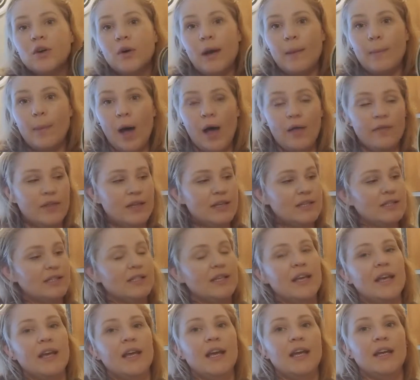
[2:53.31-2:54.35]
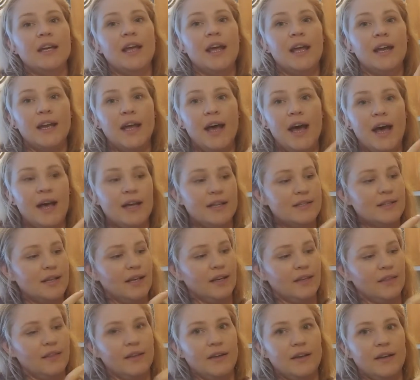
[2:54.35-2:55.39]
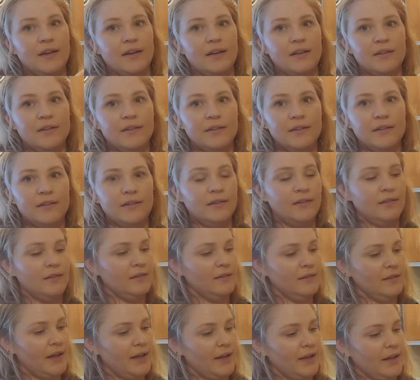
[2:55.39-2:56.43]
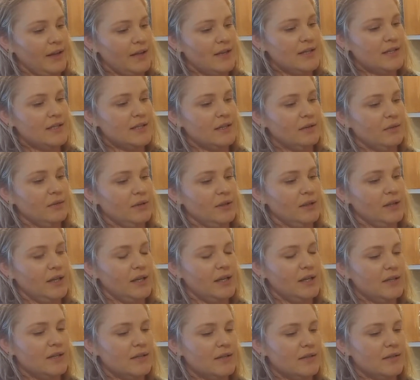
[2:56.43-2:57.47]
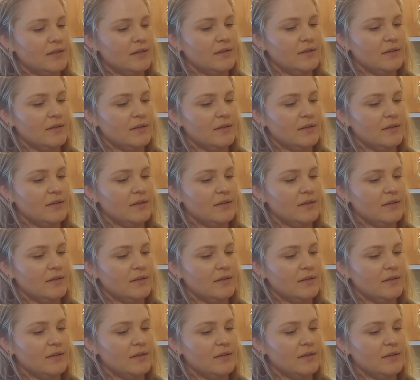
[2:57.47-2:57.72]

I bought this tin, and it has like the easy release.